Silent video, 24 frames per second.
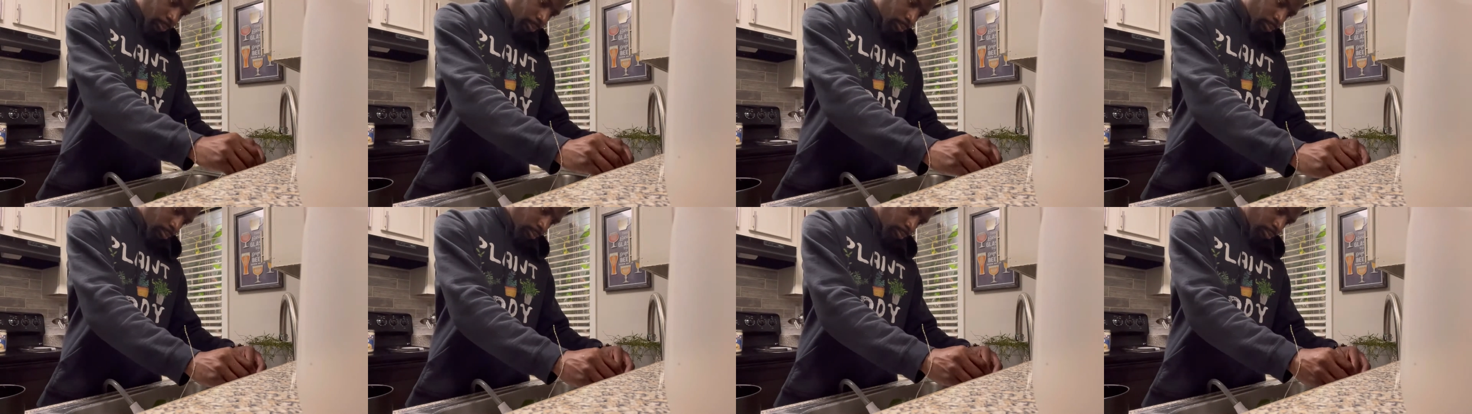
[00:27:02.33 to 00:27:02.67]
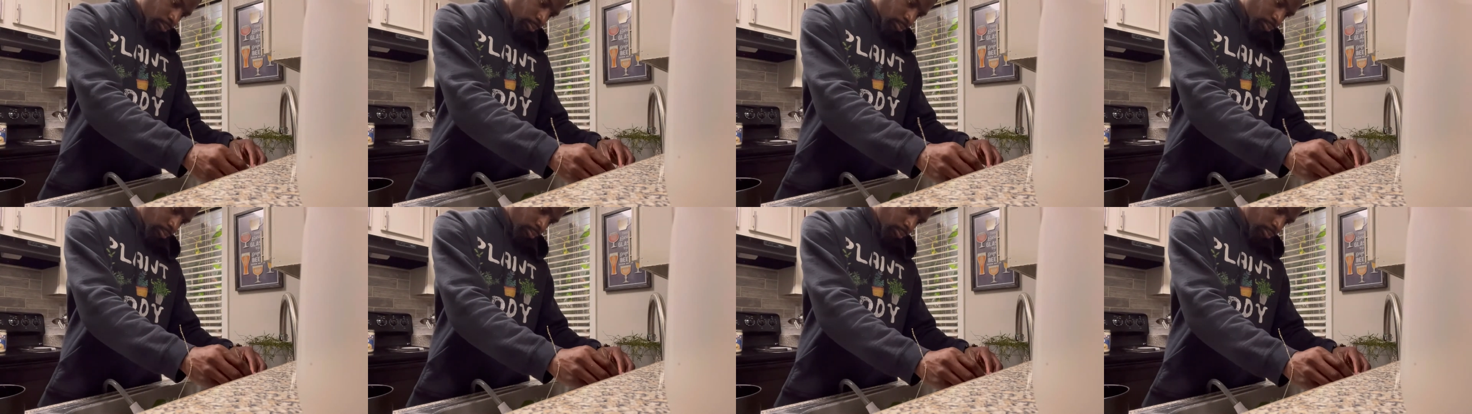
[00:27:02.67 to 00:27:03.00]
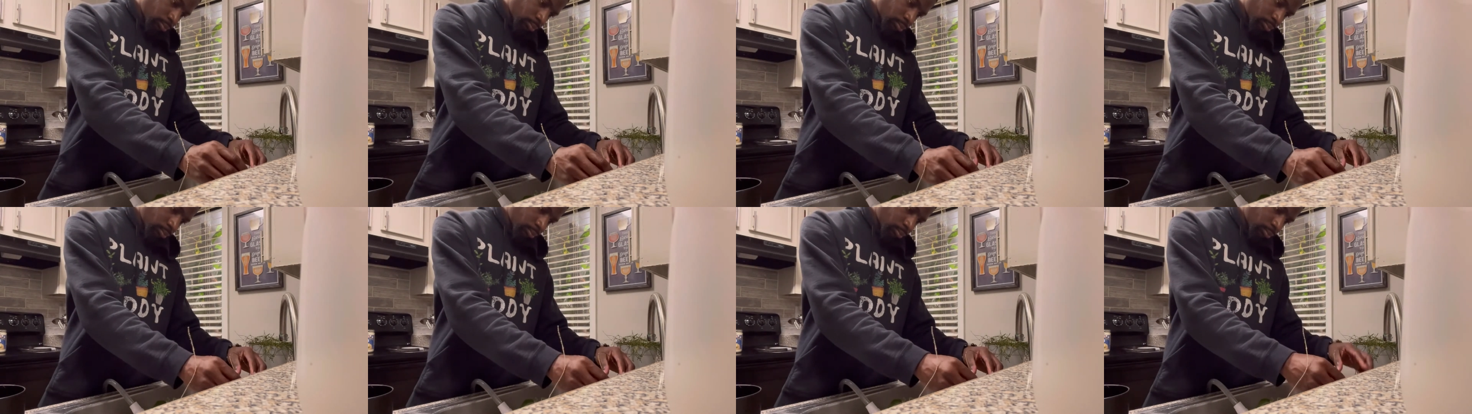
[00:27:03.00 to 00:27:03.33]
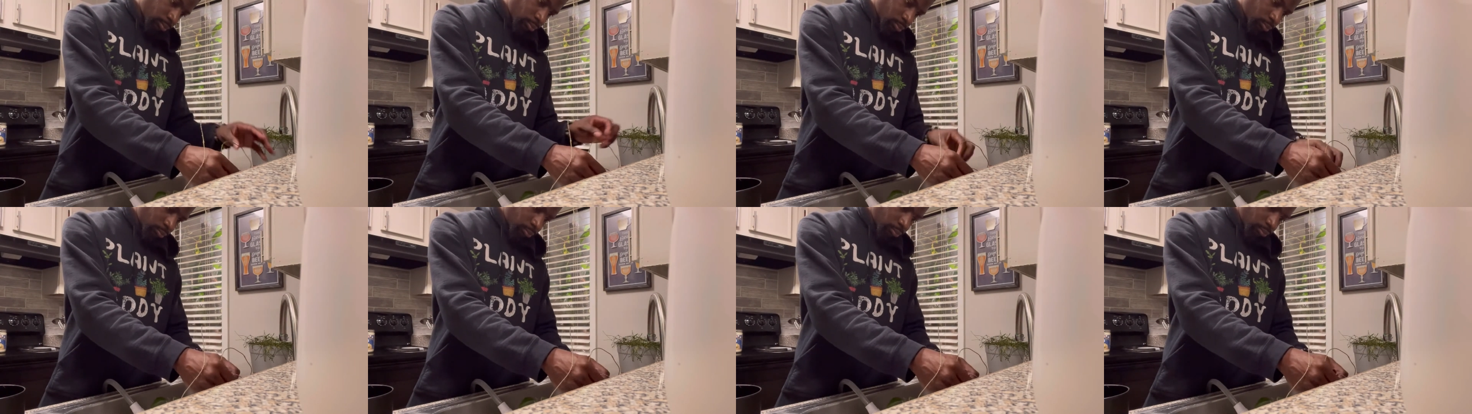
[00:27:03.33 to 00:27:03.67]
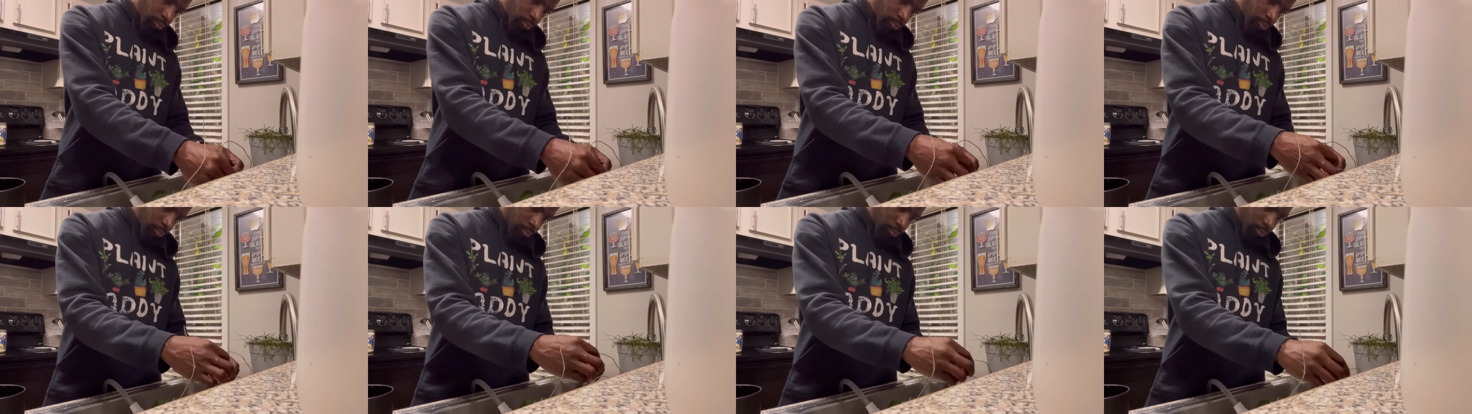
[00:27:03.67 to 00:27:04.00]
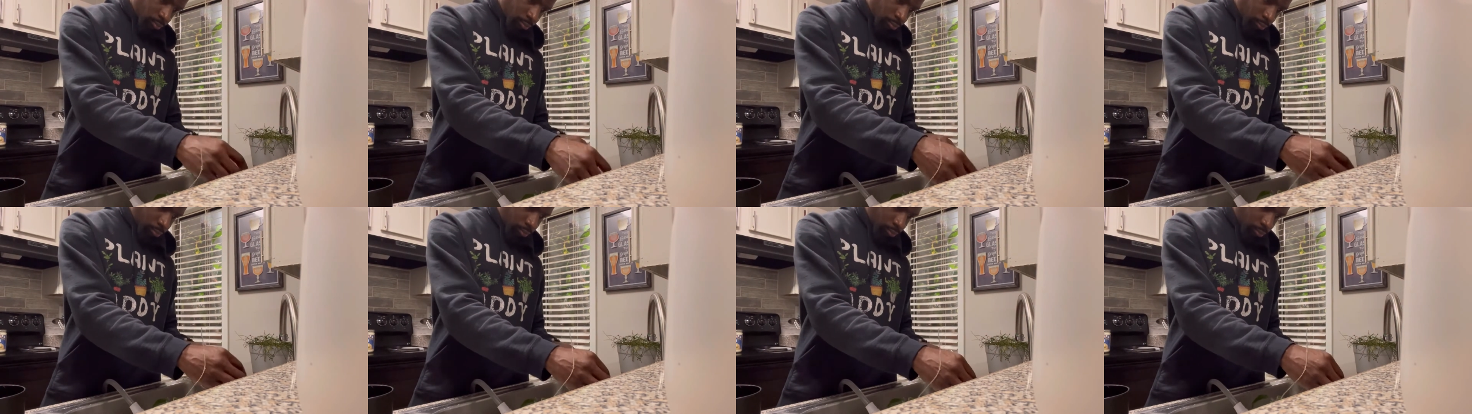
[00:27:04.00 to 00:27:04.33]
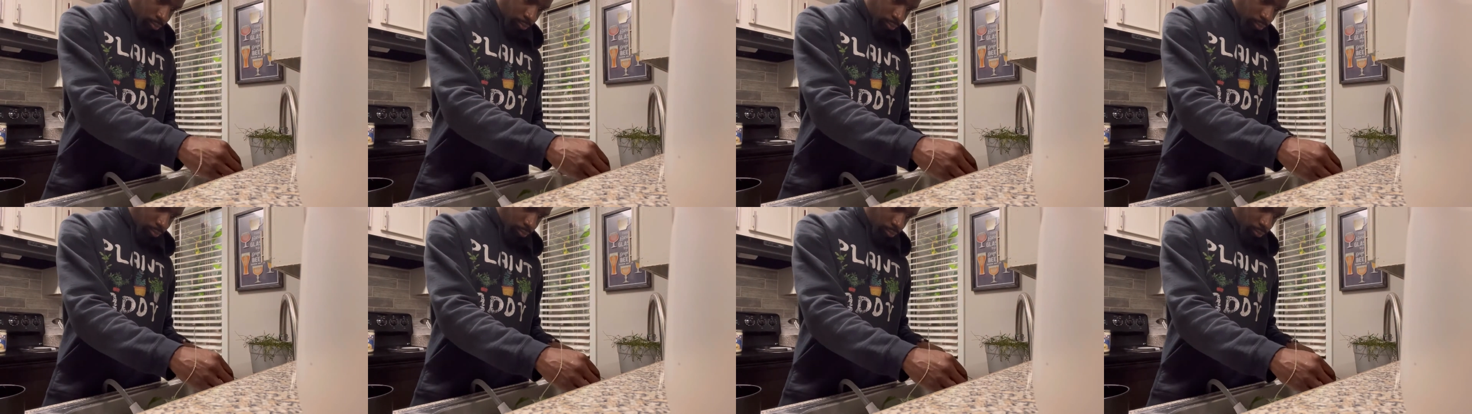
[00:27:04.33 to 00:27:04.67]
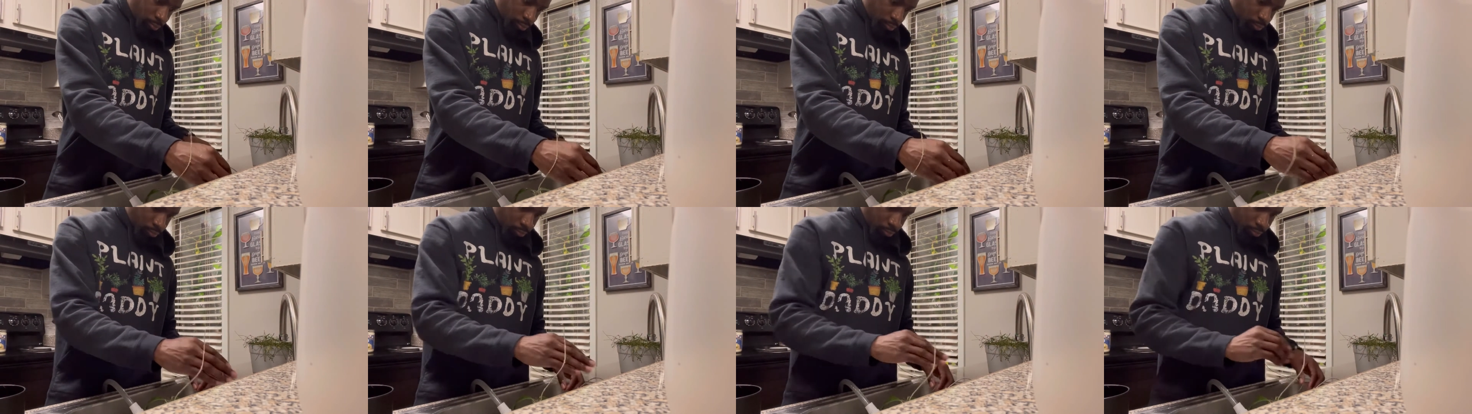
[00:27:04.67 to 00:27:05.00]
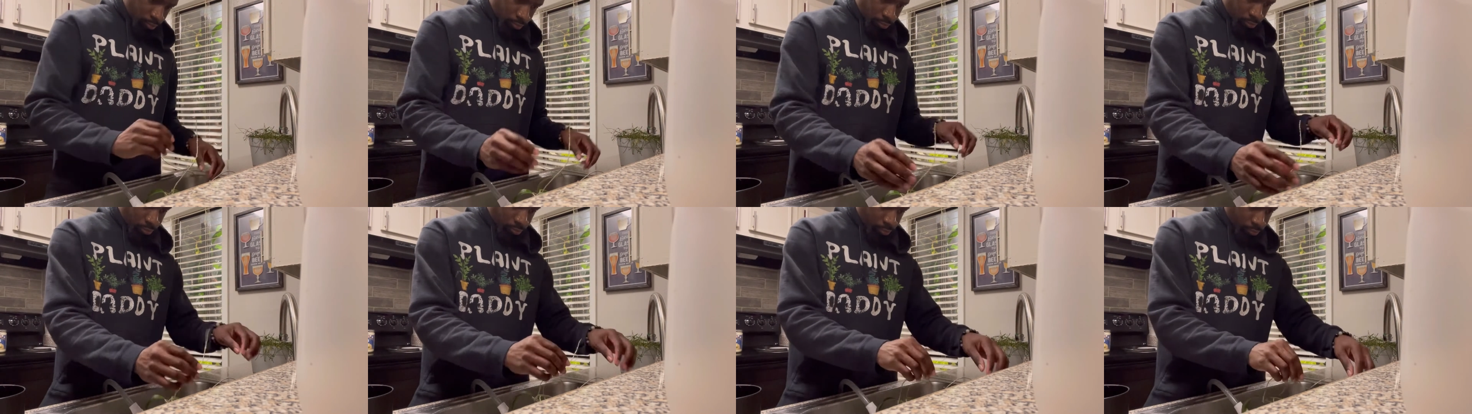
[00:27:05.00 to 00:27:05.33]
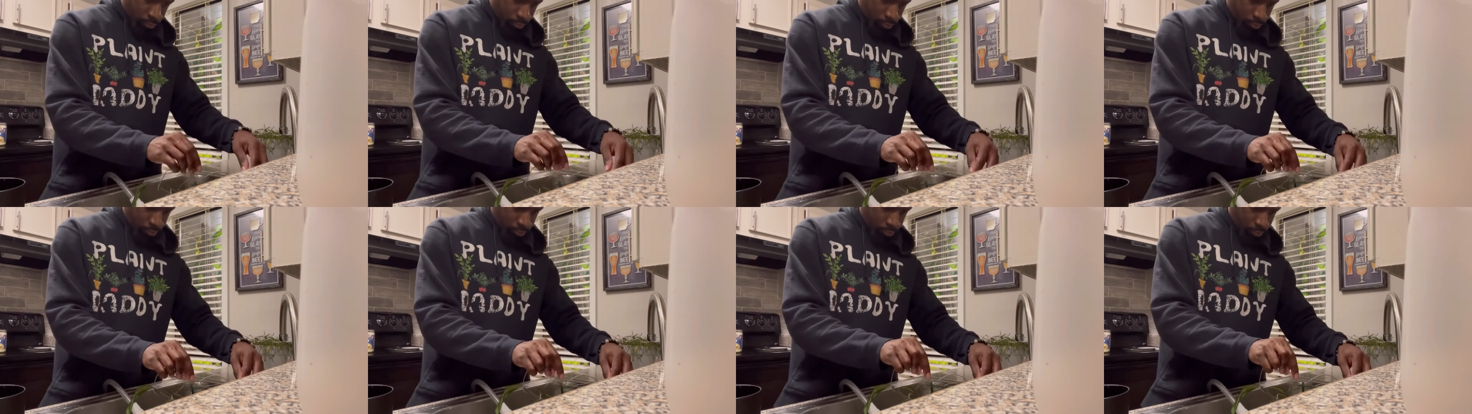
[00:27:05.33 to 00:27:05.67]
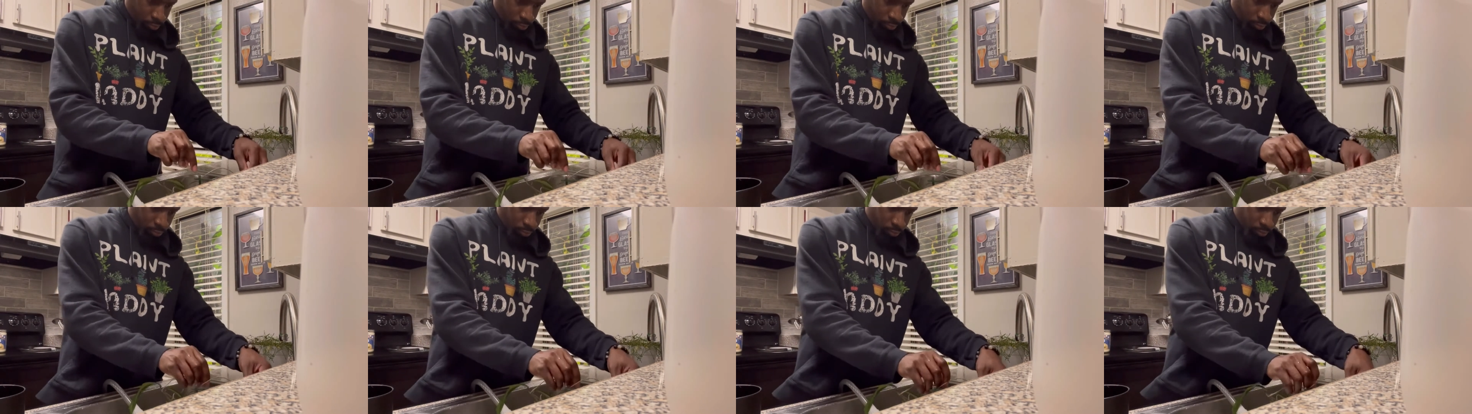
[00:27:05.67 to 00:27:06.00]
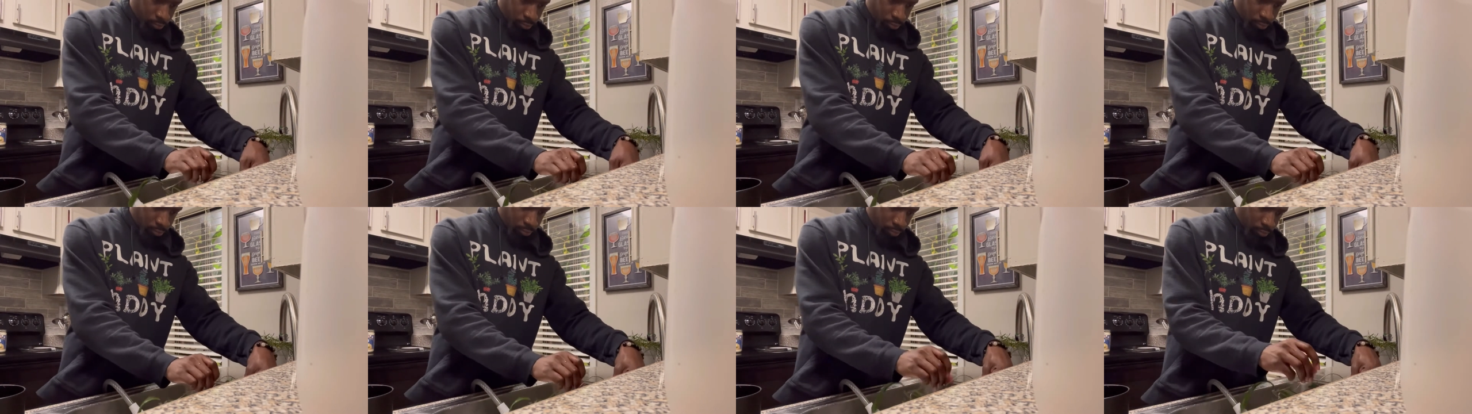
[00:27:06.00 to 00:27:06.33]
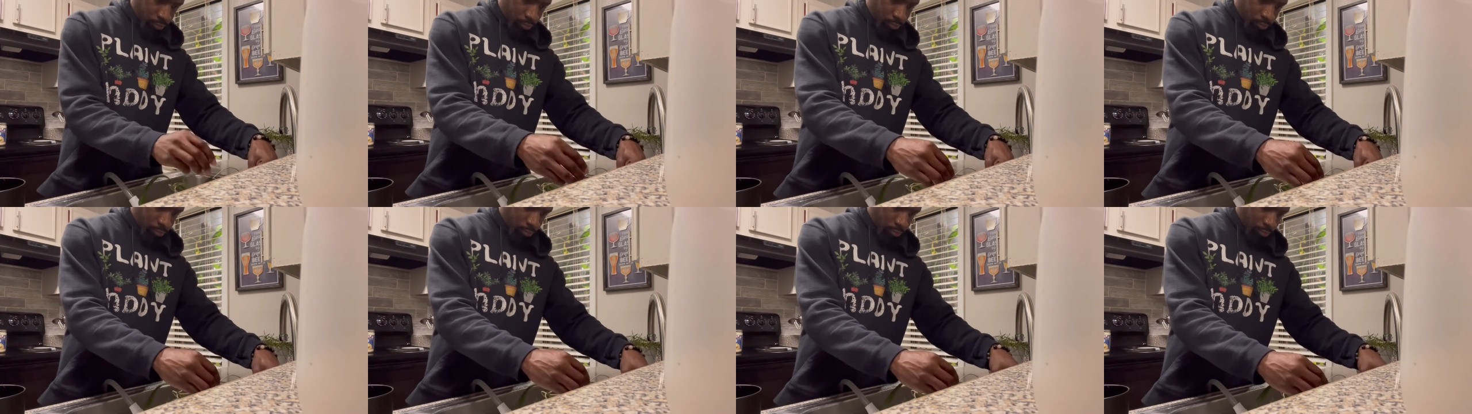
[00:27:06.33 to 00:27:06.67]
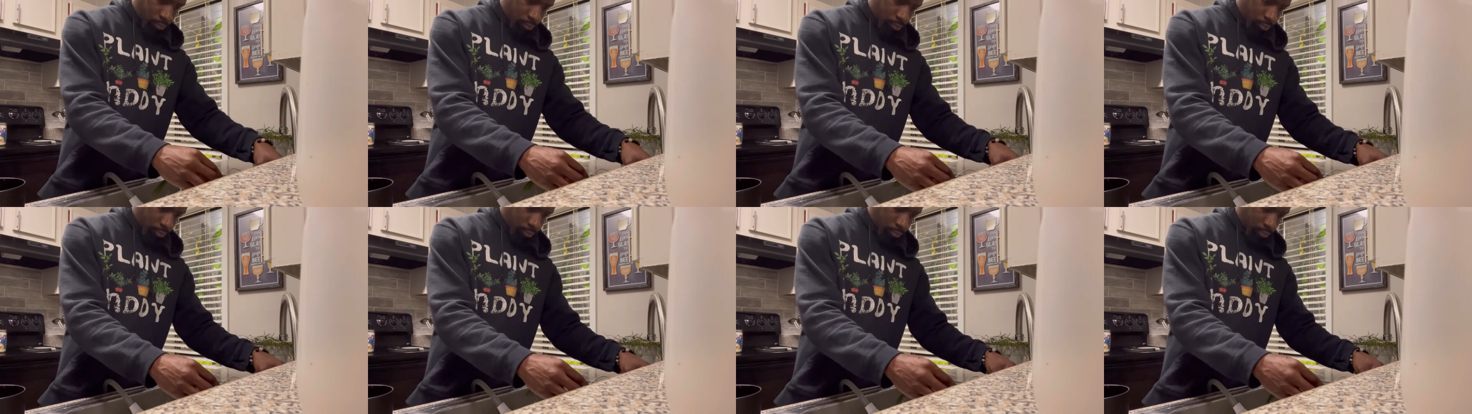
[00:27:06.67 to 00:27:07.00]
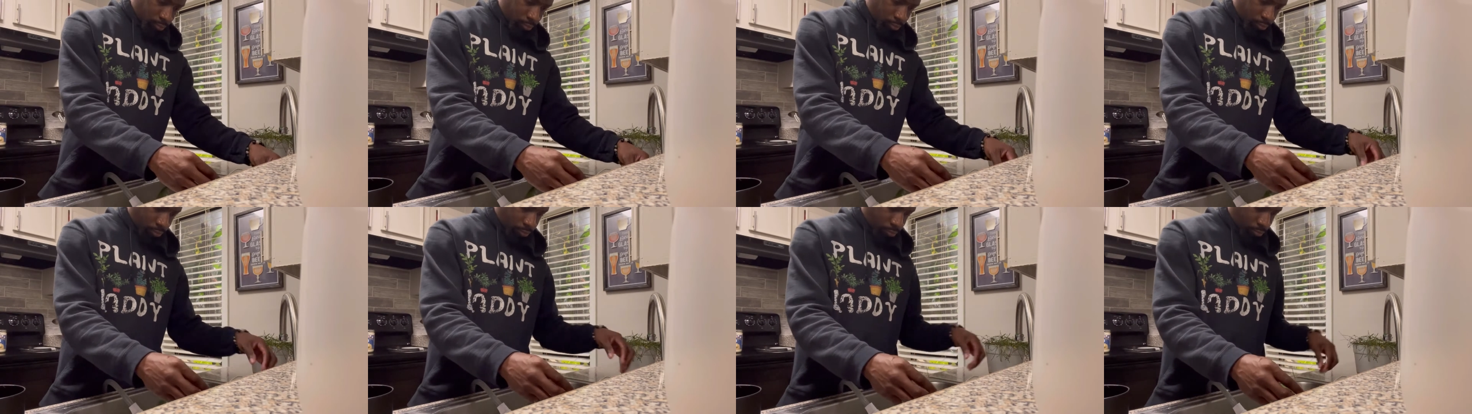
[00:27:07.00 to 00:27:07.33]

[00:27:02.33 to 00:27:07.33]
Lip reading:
(no speaker visible)